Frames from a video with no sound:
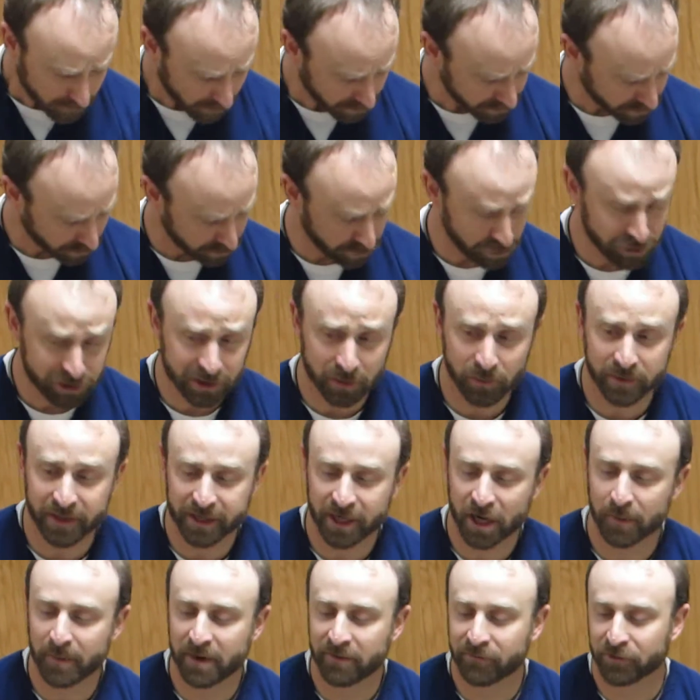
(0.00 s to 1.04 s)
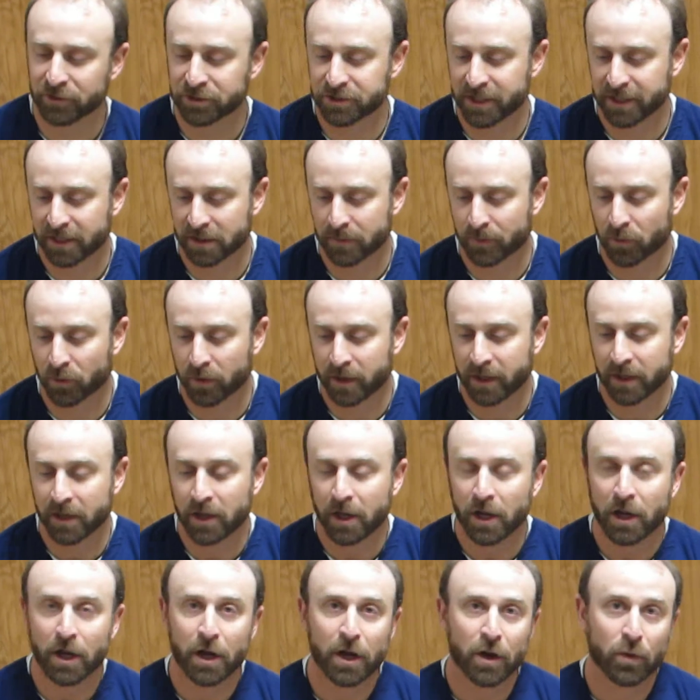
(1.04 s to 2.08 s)
So usually when they come in first thing in the morning,
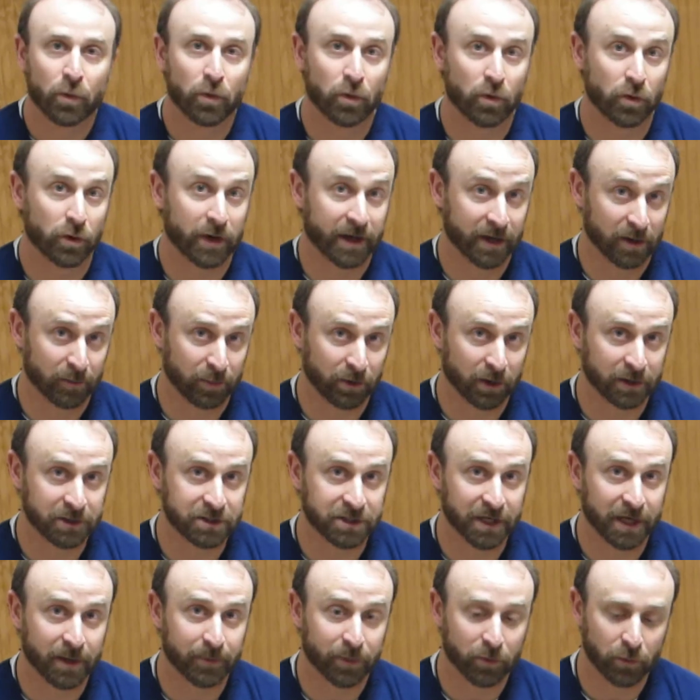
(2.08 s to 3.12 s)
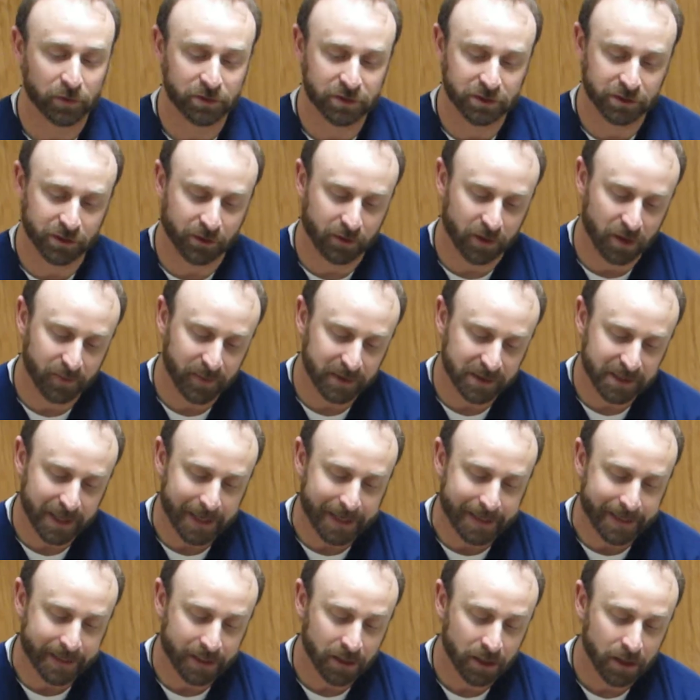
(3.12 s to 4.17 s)
we'll get a blood sample which has already been
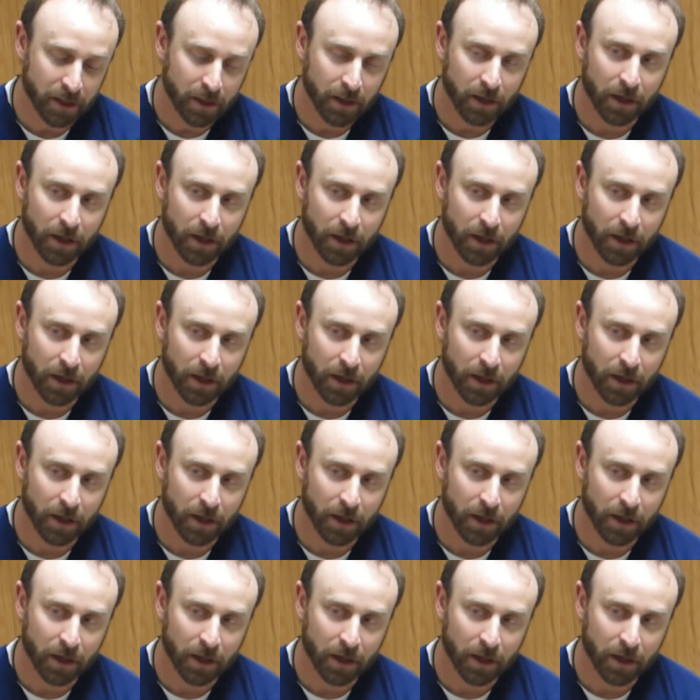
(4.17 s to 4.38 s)
taken.